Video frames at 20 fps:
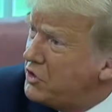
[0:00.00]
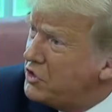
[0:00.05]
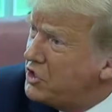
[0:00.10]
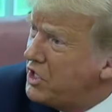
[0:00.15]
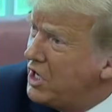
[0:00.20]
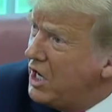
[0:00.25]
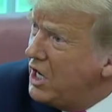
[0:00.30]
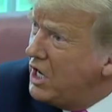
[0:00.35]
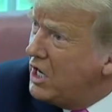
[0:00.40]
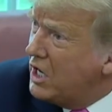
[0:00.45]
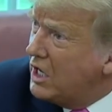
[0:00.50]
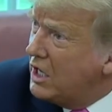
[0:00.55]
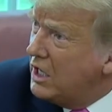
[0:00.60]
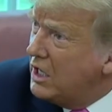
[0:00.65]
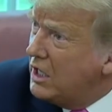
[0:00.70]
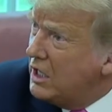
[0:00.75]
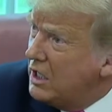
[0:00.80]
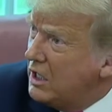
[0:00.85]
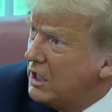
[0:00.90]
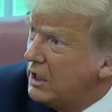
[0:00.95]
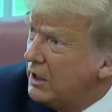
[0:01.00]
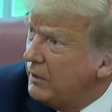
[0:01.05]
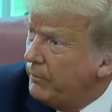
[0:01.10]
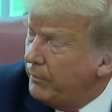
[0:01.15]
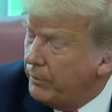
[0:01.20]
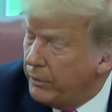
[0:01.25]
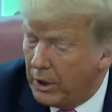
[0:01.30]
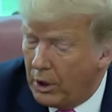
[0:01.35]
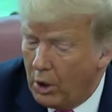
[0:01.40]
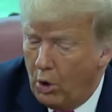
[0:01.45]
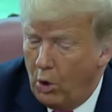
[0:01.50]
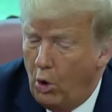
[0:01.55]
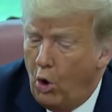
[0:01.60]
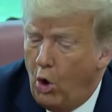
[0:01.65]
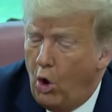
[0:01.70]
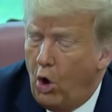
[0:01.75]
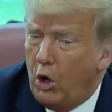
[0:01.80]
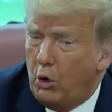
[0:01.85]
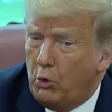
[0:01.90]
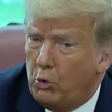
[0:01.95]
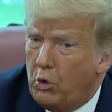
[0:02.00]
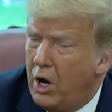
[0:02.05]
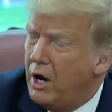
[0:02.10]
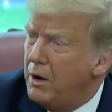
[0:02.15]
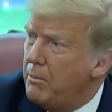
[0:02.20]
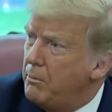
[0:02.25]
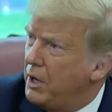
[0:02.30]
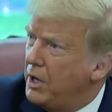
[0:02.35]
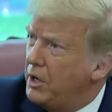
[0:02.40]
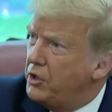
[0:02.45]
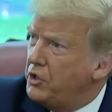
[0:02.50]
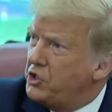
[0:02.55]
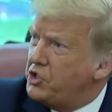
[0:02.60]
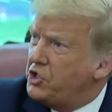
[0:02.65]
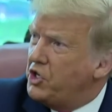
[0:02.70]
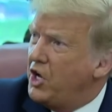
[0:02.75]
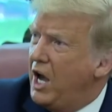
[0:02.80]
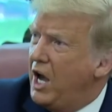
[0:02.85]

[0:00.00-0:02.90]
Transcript: decision to shut down the consulate in Houston, and